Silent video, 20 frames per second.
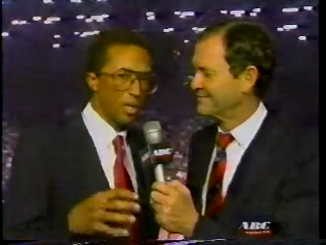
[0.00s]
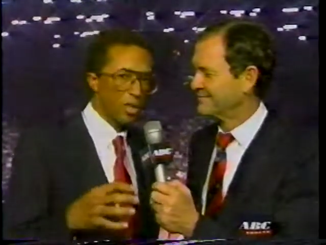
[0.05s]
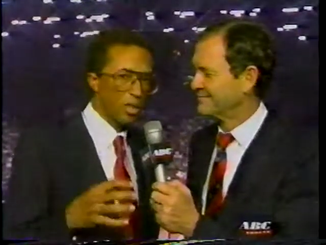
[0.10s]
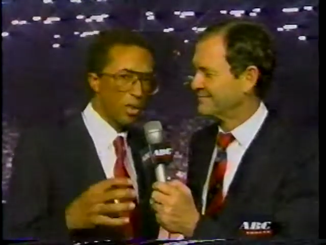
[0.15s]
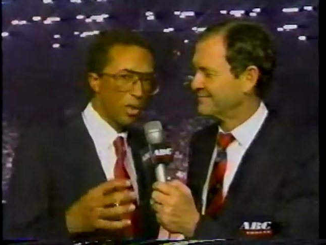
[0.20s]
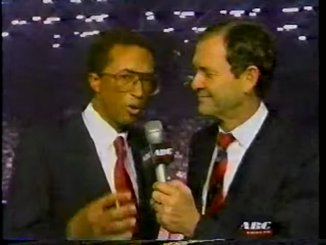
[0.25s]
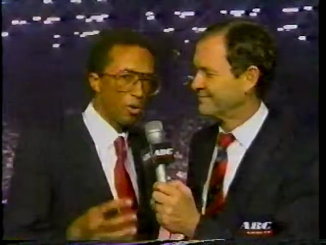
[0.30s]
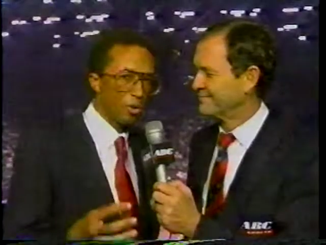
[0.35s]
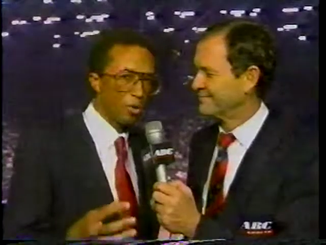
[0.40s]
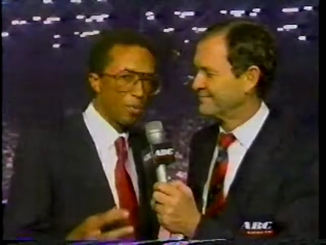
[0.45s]

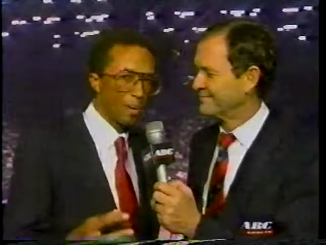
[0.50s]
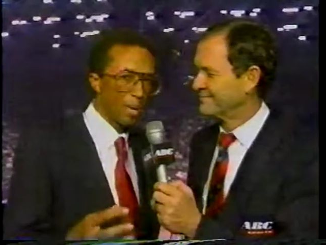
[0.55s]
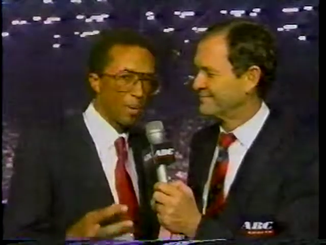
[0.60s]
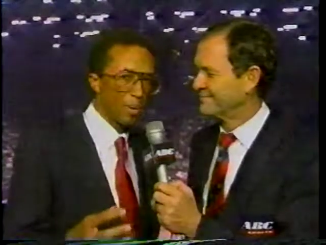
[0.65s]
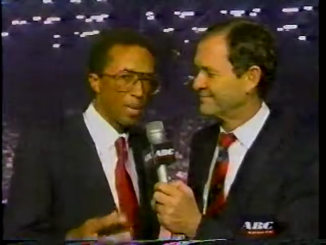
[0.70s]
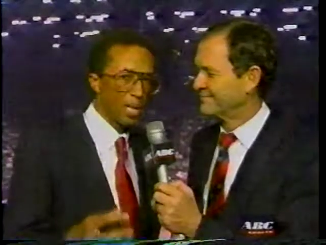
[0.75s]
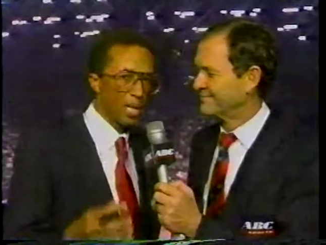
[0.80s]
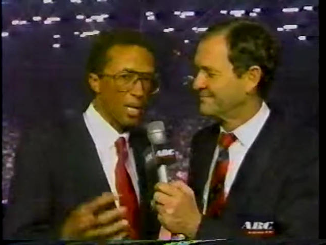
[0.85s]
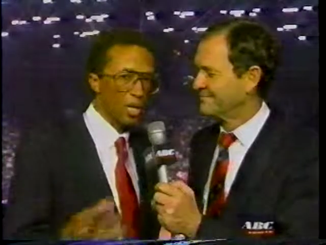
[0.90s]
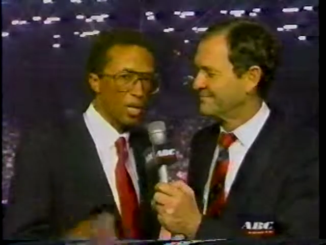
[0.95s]
Speaker 1: though you may
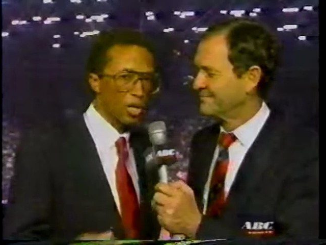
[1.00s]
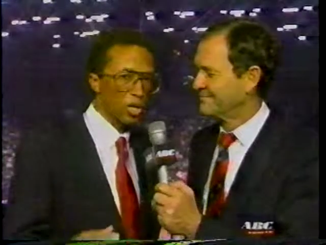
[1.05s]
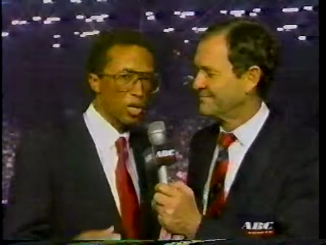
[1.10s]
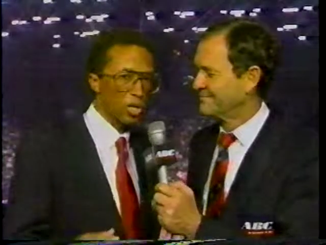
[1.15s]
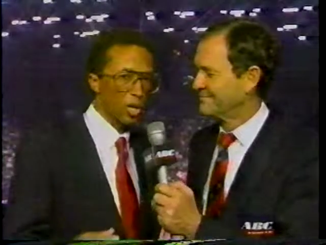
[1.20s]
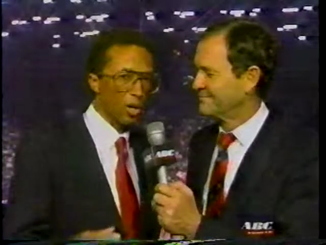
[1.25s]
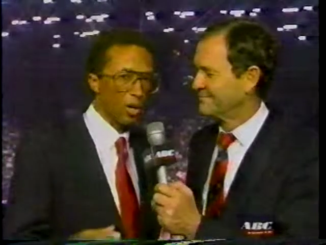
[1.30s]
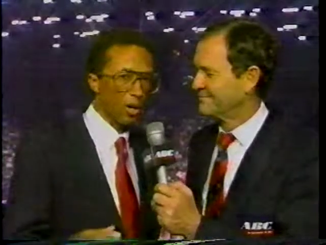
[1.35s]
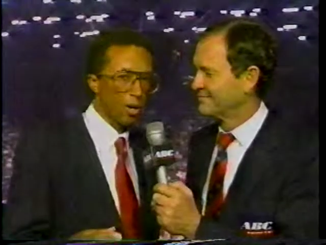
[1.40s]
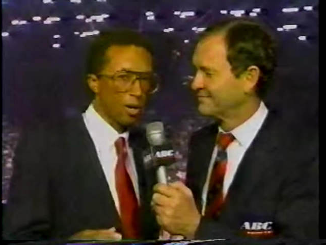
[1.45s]
be an
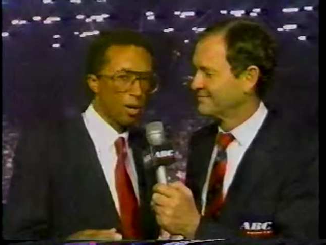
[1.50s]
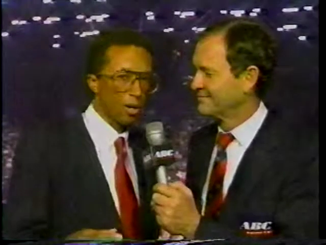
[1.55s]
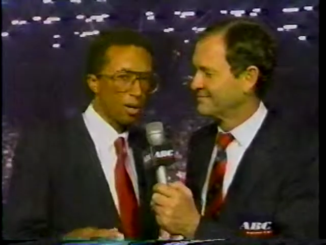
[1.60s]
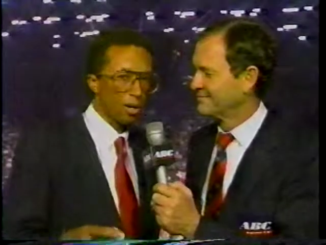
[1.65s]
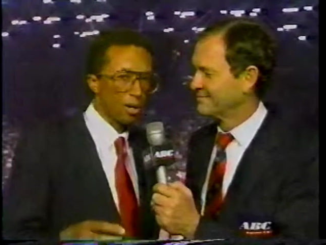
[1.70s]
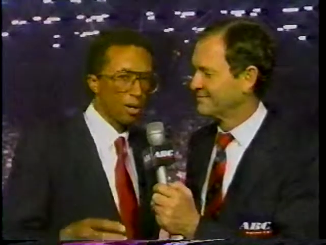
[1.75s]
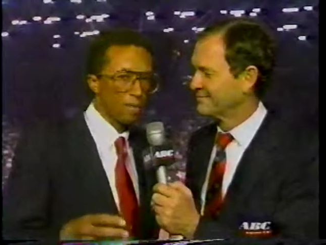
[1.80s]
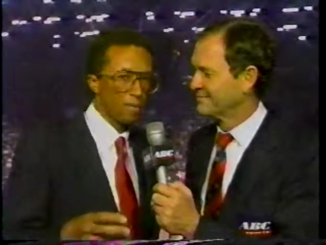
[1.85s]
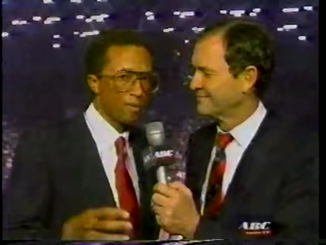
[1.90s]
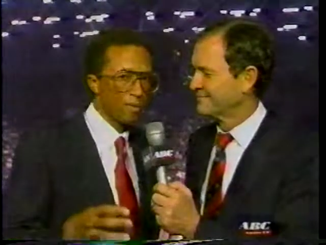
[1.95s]
underdog,
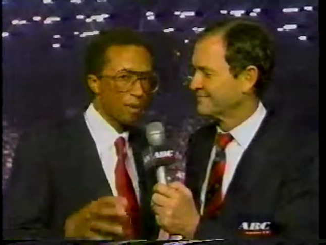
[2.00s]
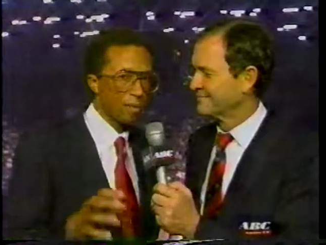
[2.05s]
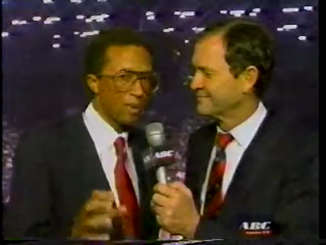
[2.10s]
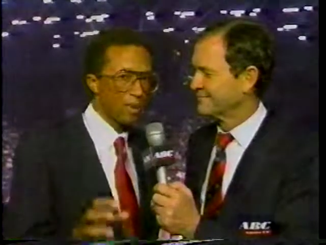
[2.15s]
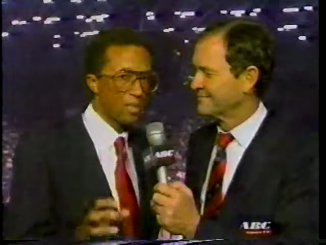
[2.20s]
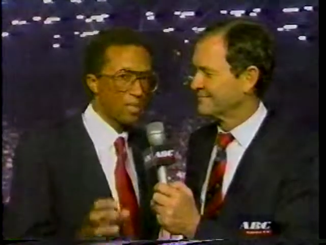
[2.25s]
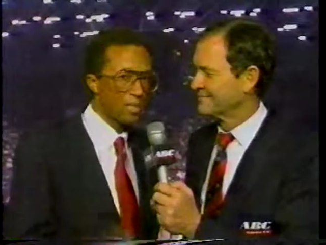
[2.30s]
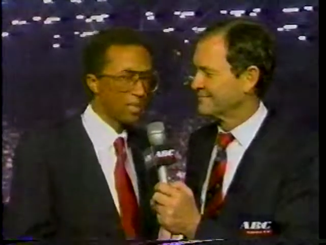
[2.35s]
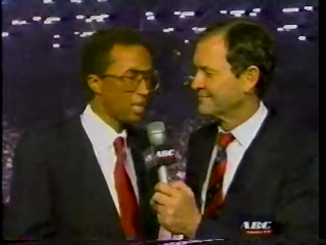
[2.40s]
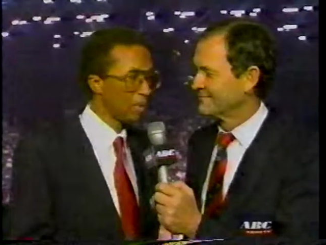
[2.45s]
for
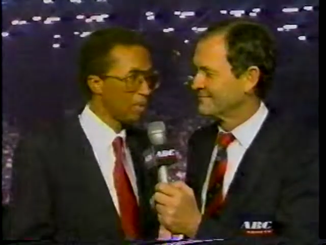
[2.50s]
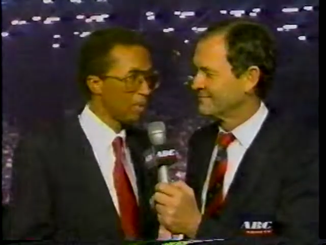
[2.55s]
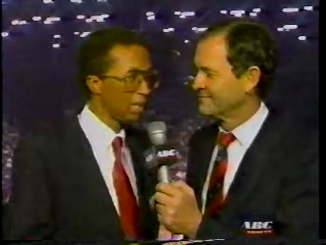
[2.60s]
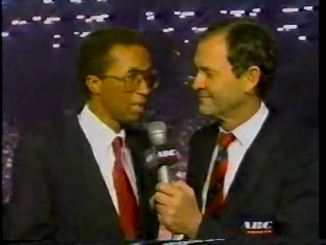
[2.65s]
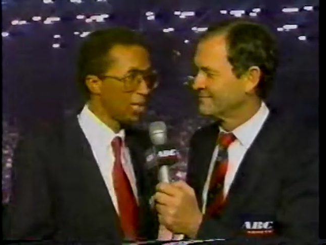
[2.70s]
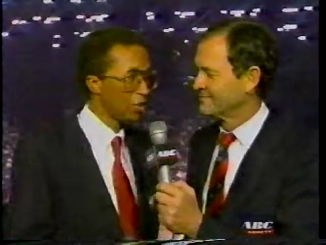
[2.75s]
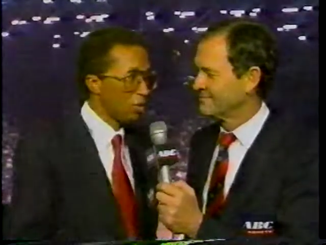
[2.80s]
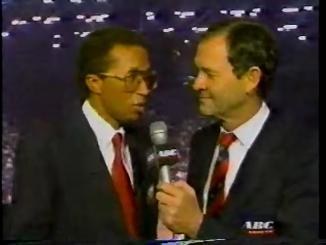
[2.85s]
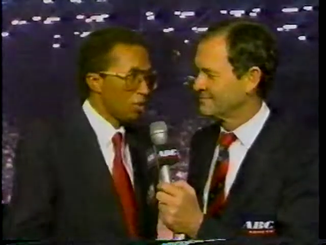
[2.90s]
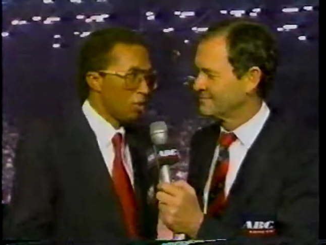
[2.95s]
about 10
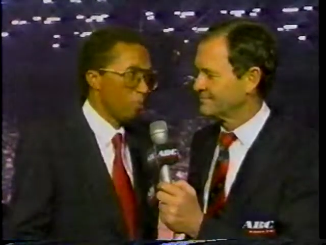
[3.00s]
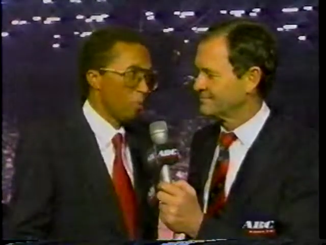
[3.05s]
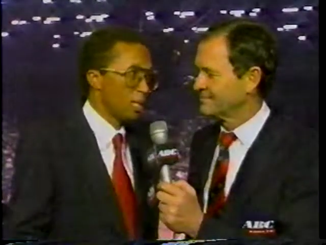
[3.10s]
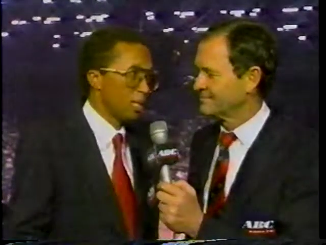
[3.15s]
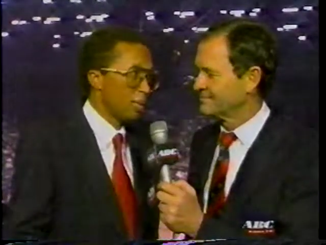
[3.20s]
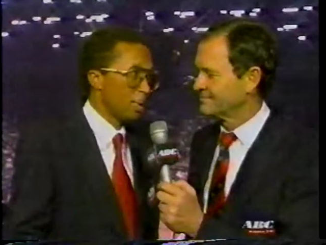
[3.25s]
minutes, you could be hmm. the